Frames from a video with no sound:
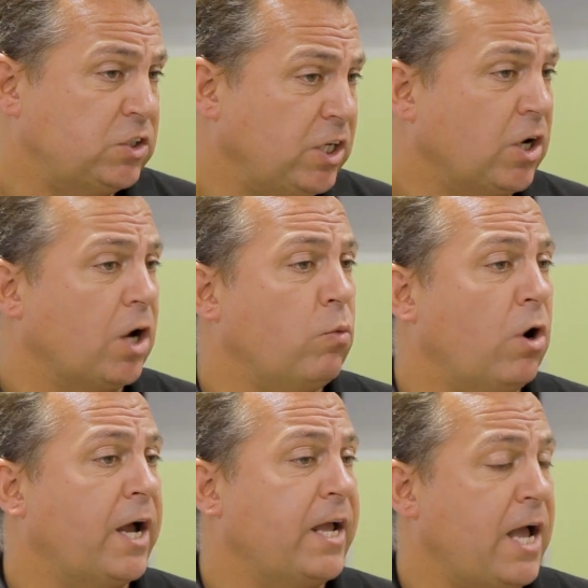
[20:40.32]

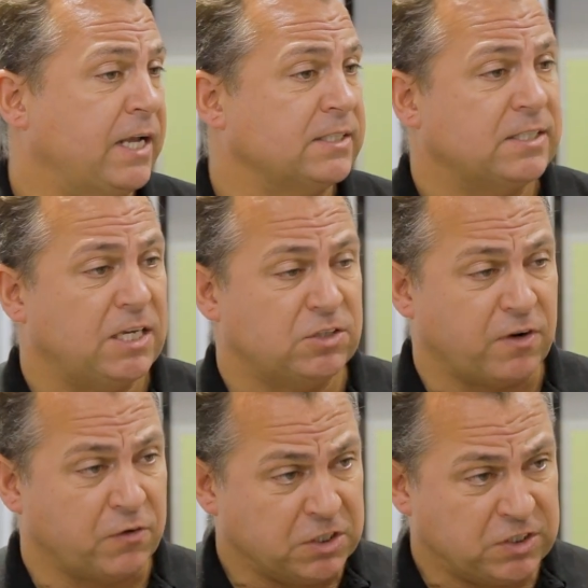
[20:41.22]
DIY and it's
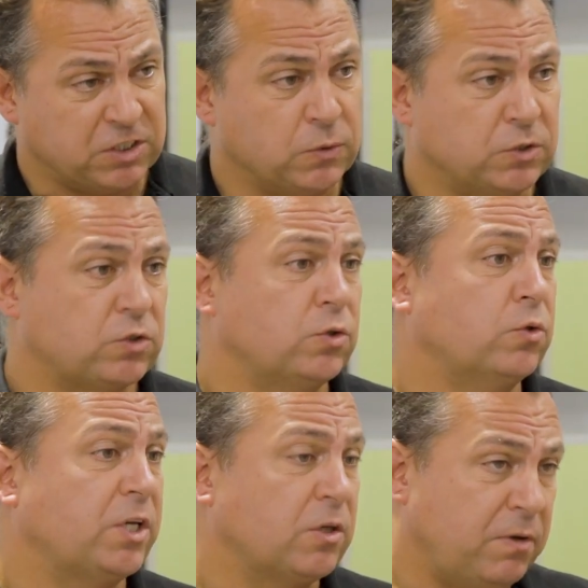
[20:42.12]
very easy to
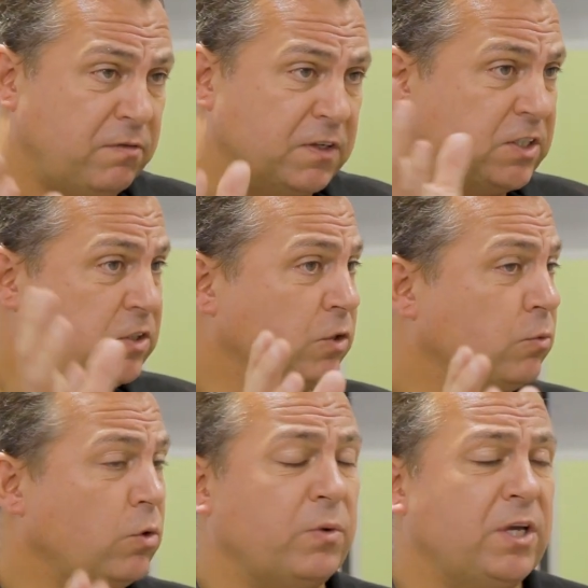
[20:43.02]
install. It could be fitted to the
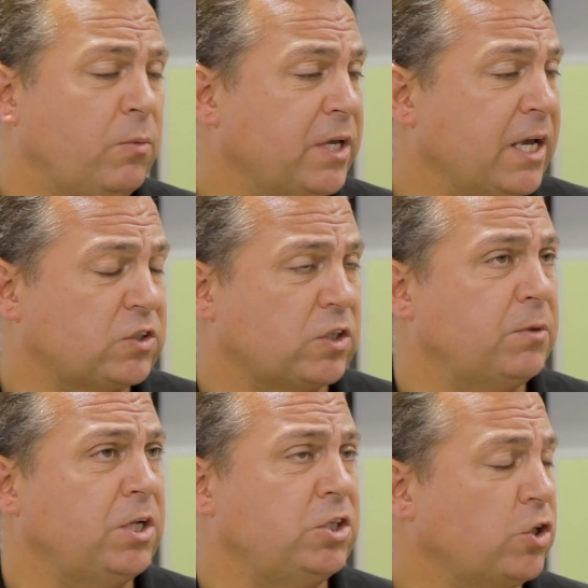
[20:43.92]
wall. We, we get so
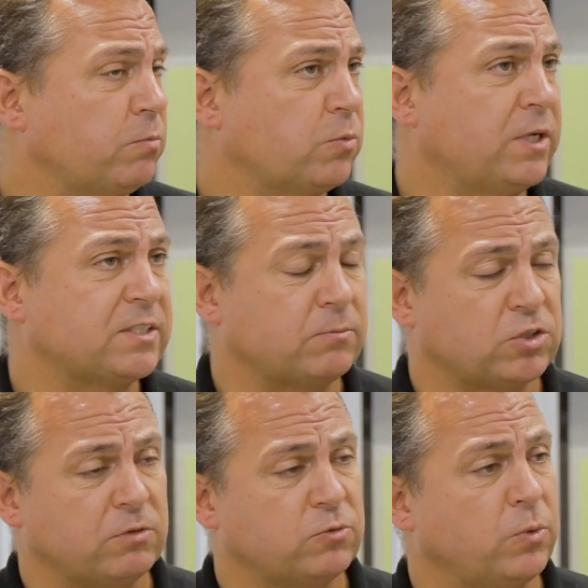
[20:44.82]
many jobs where
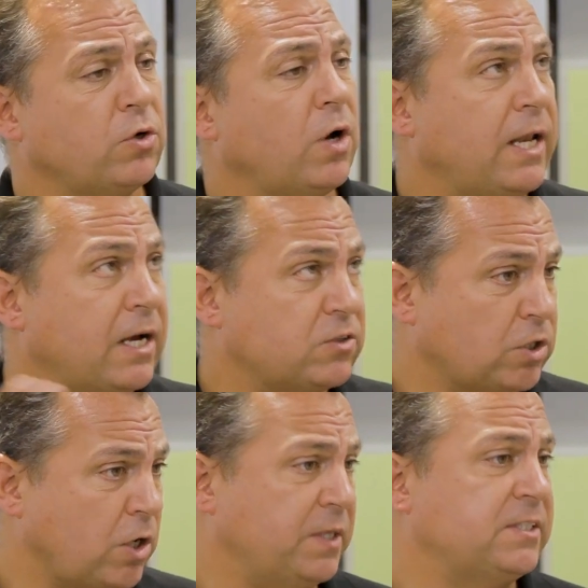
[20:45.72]
sometimes we're not allowed to
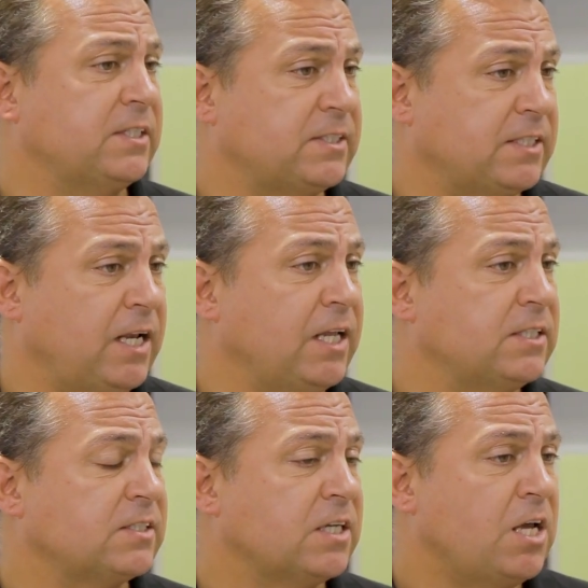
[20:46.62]
go into the
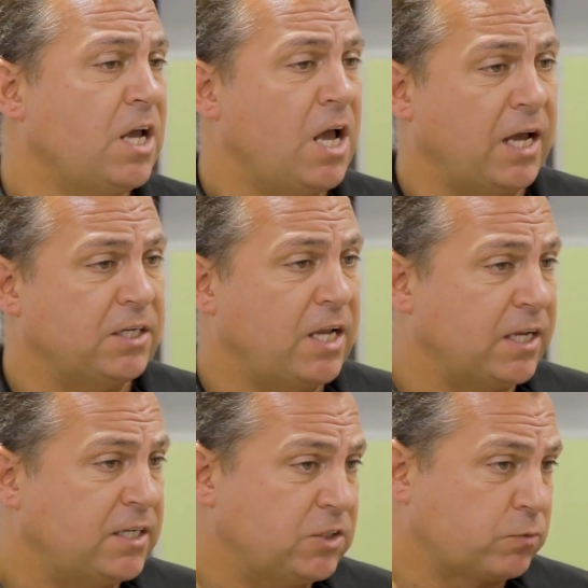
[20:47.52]
ceilings. Sure. And,
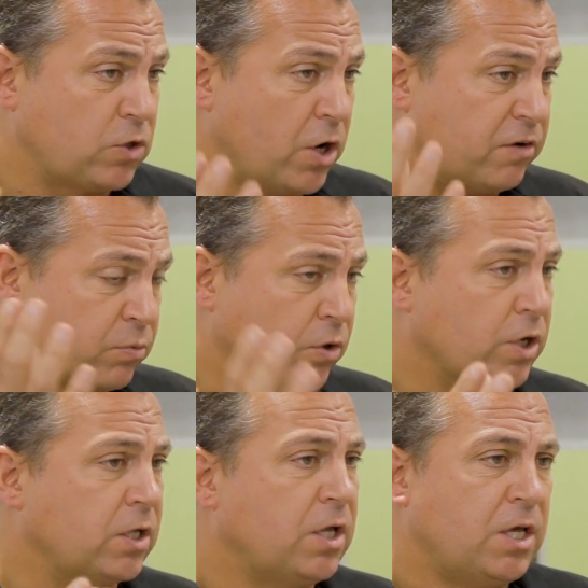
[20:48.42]
and this kind of
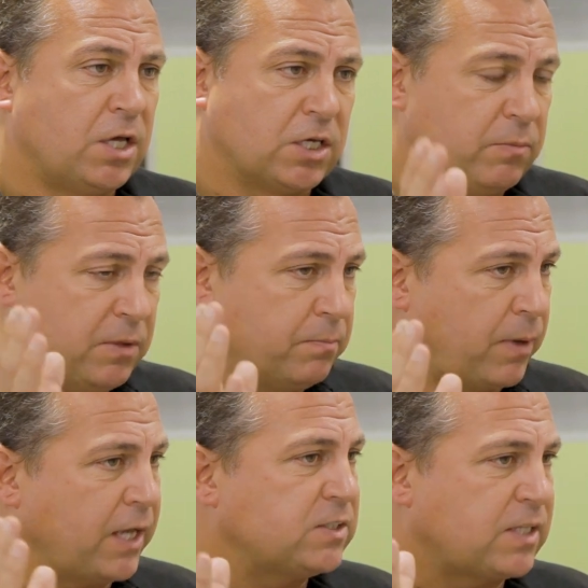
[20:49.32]
product could be
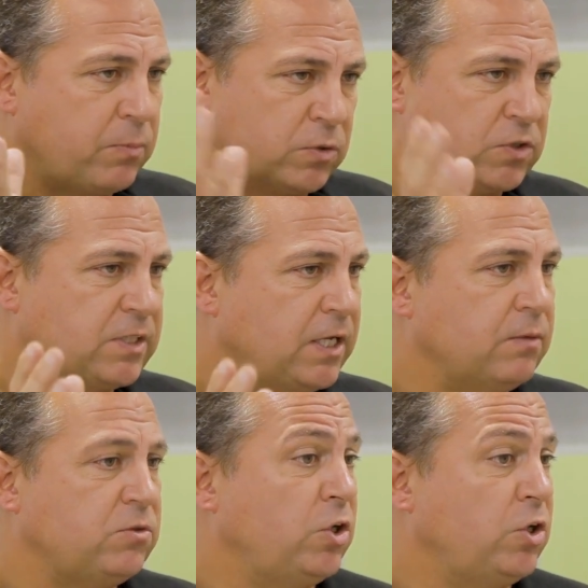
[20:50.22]
placed up on the ceiling.